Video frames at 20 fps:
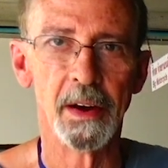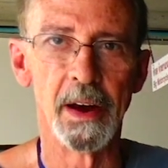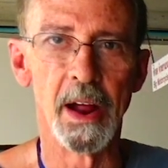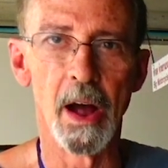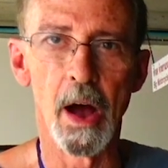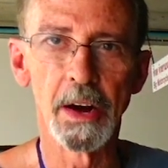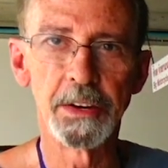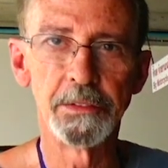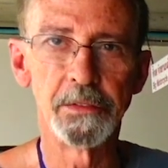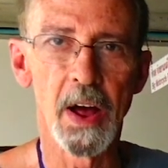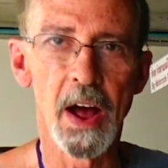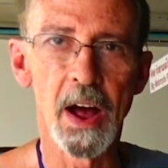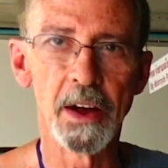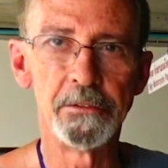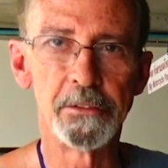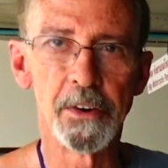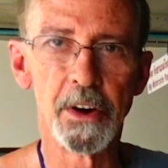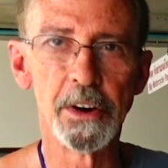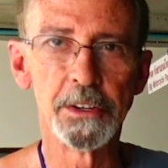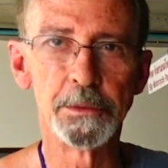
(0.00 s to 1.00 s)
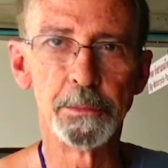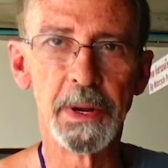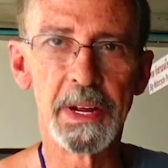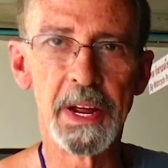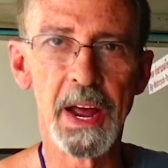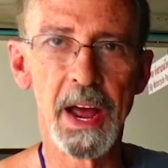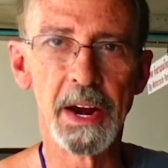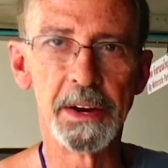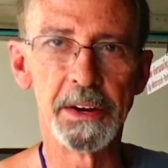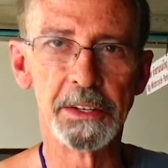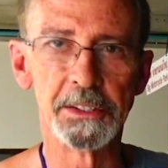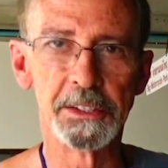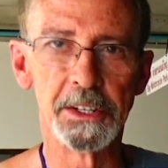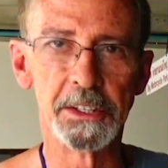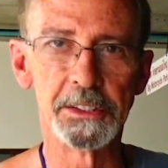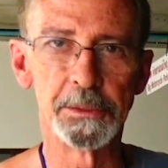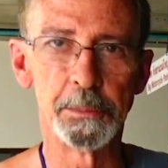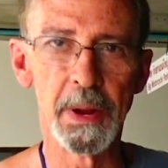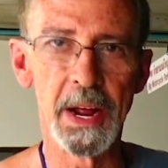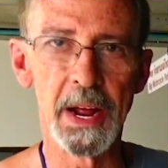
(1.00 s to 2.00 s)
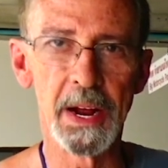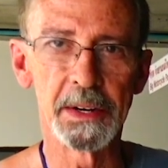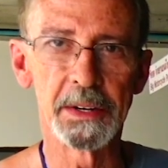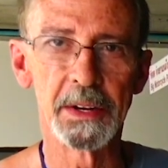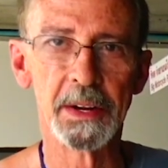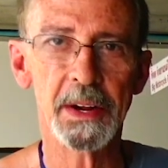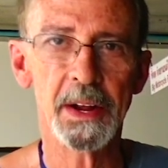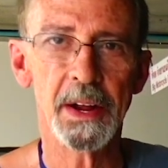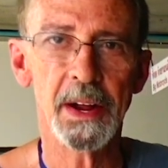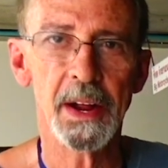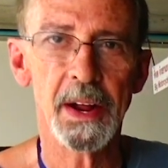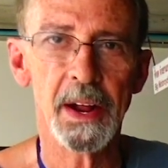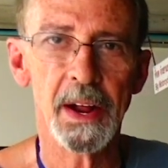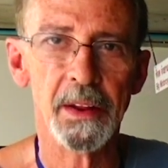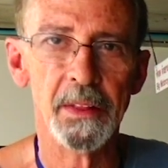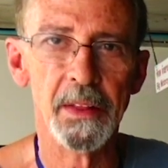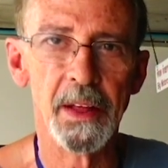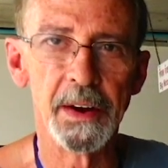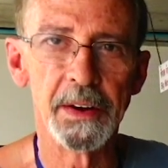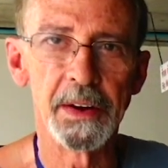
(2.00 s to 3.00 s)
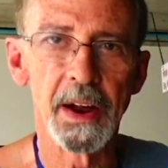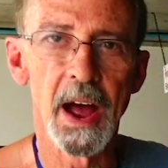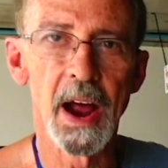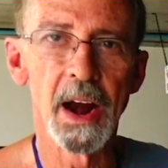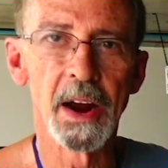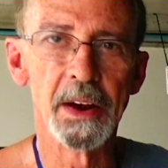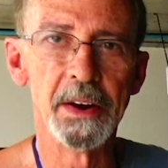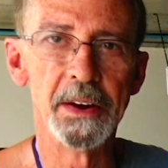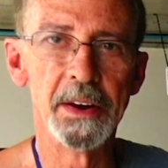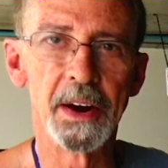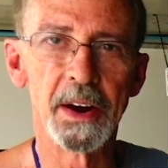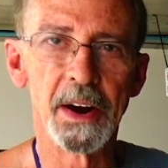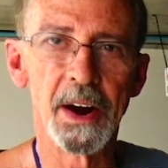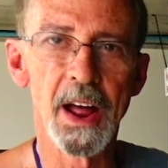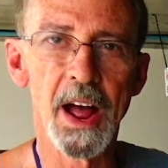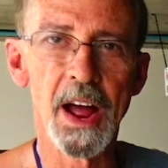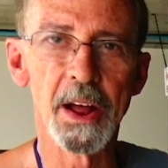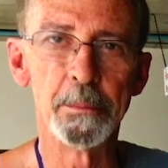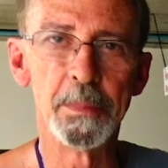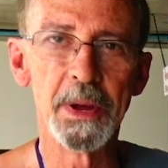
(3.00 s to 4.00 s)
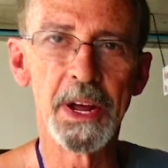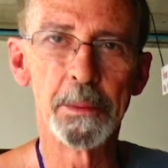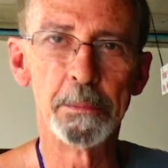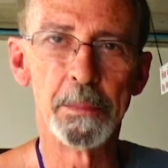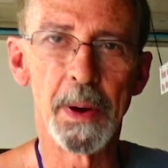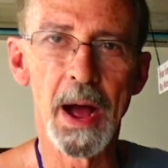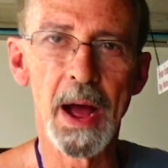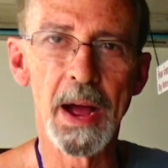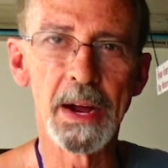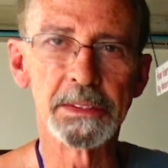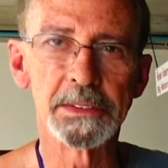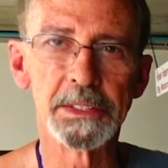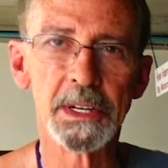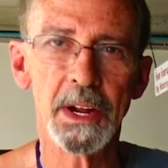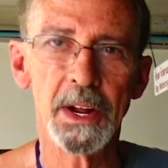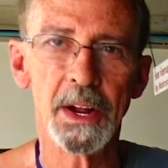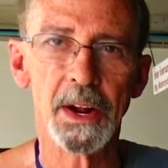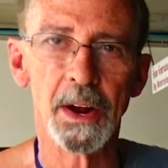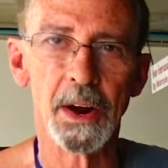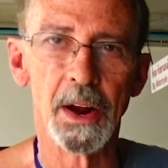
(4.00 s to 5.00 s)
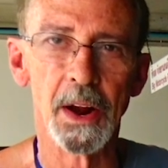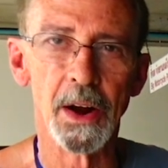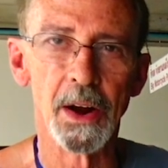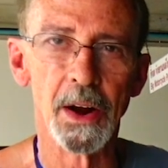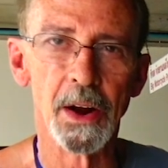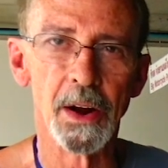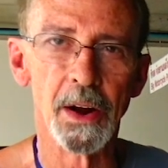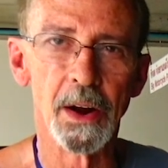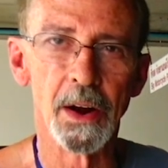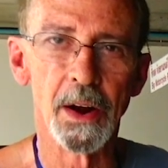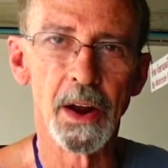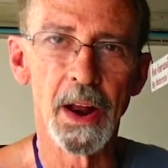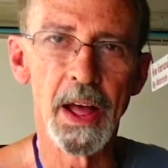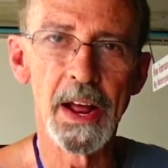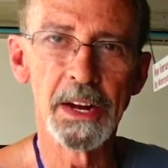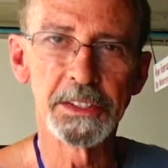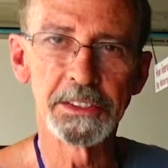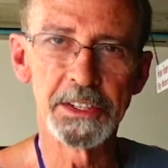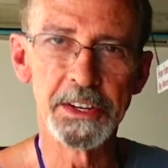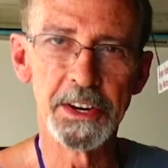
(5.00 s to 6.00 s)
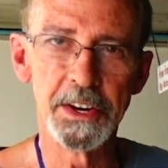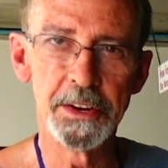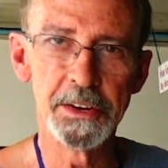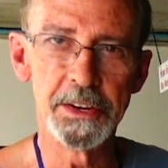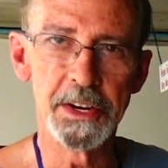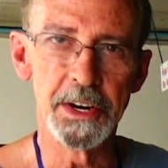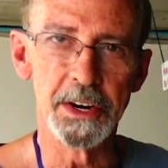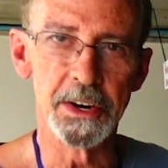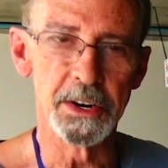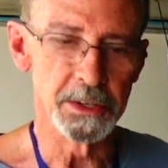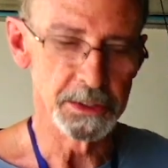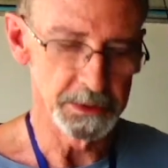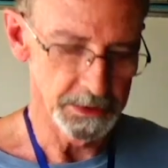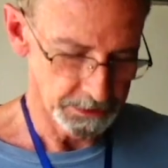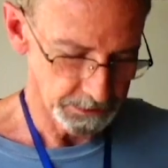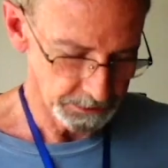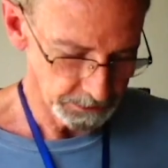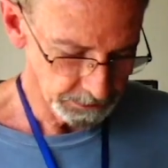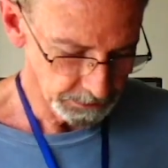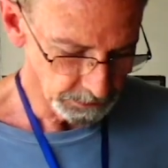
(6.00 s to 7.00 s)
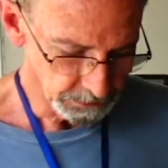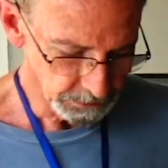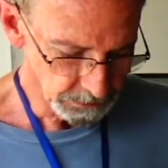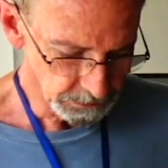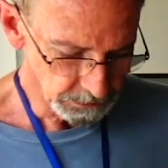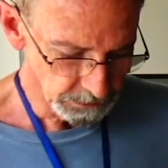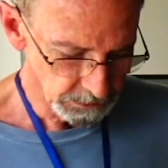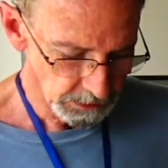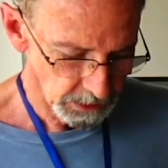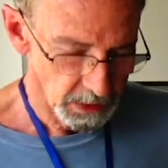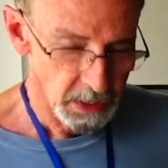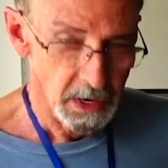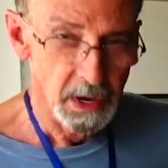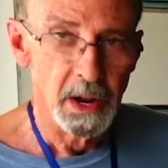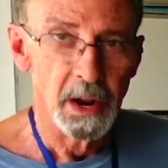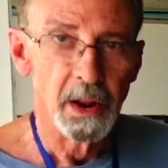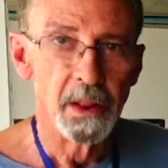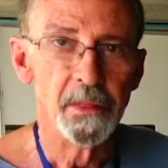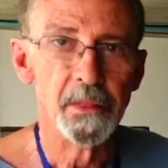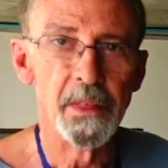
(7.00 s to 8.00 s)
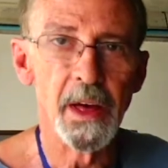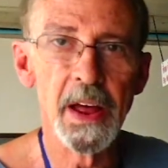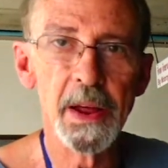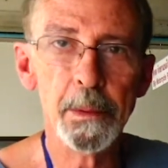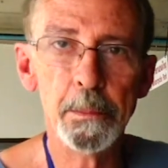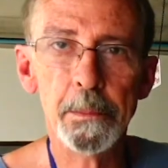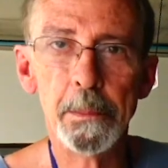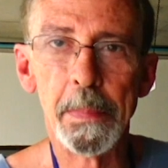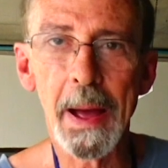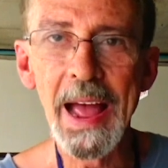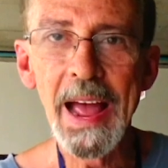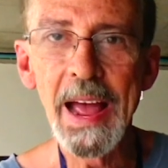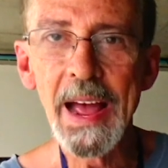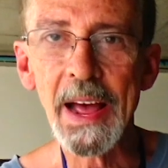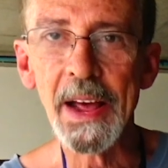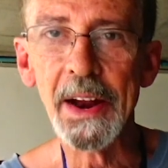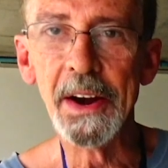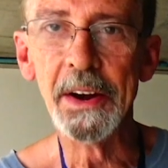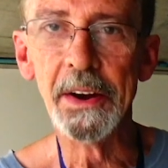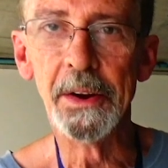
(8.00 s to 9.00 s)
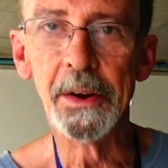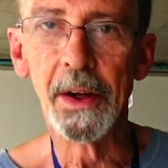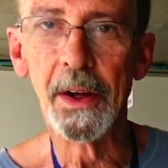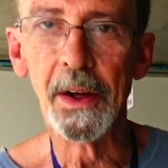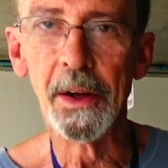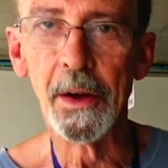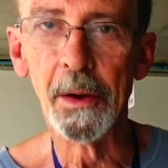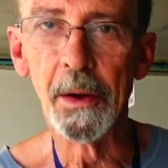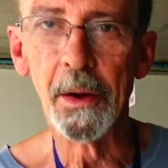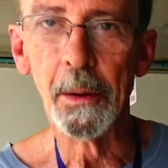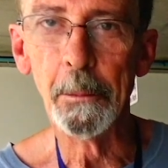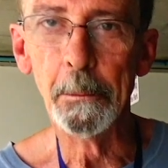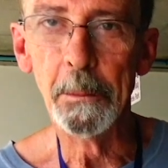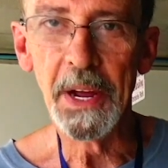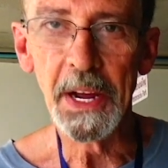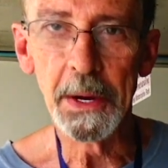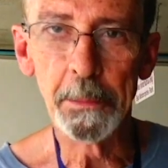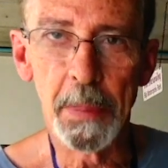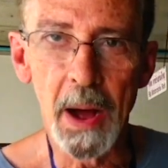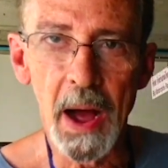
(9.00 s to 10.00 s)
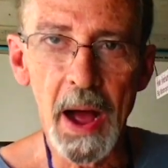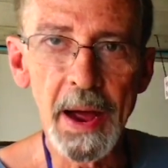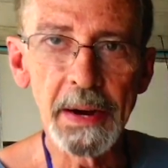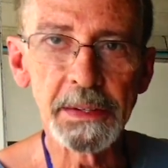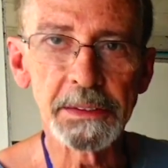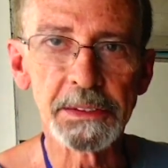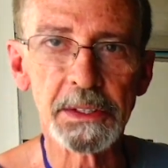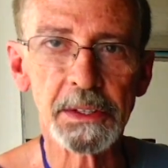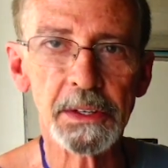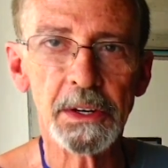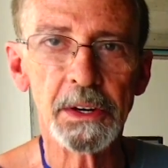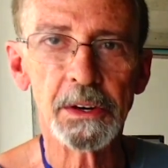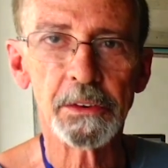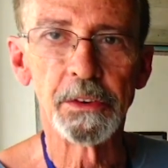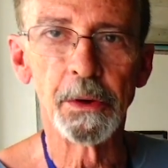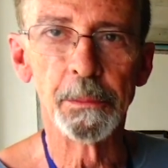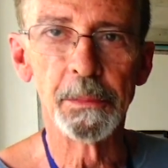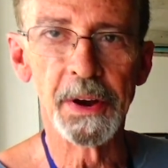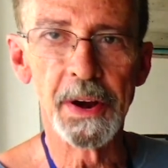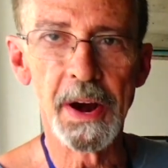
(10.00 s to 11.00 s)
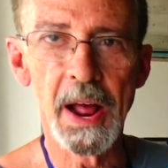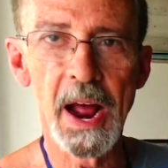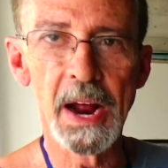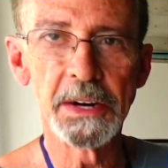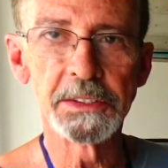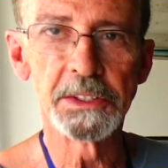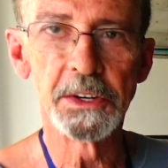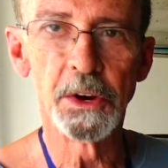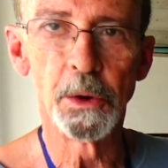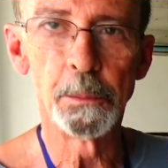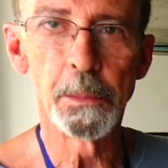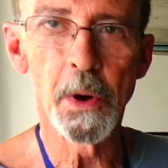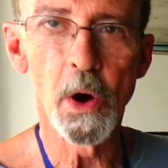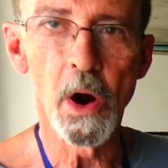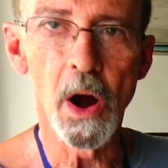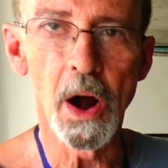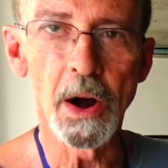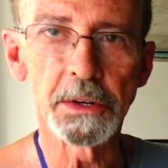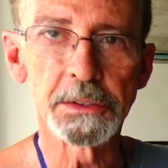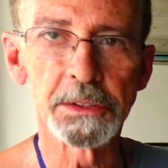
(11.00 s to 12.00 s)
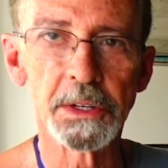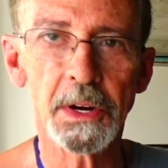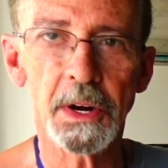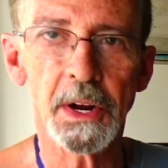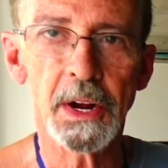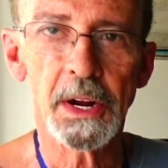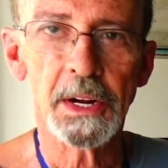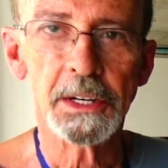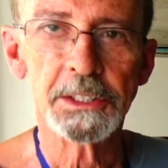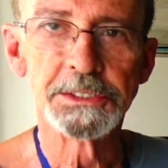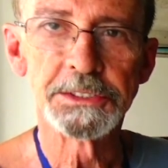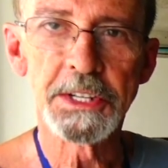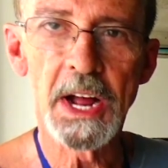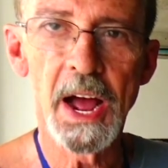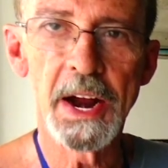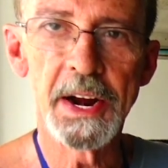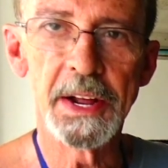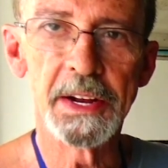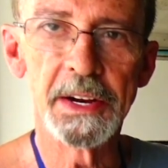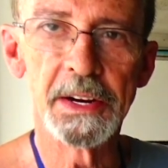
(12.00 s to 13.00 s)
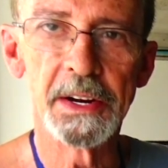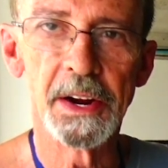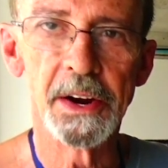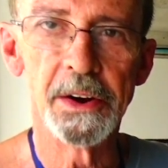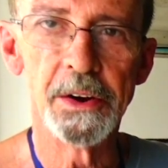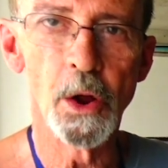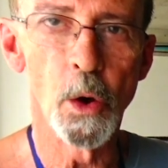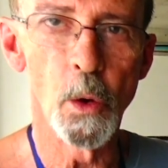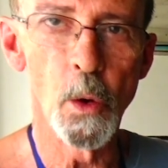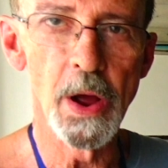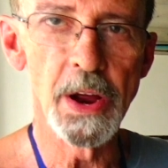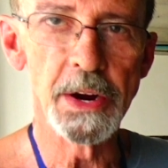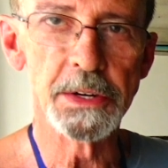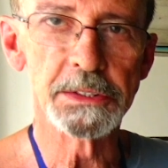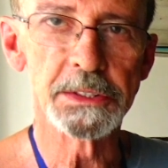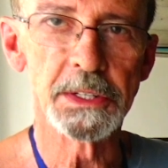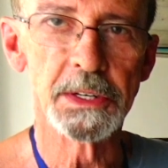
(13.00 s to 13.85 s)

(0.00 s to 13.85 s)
Now, I first began to suspect that Thailand didn't like big bikes last New Year's. They banned big bikes from the national park, citing noise.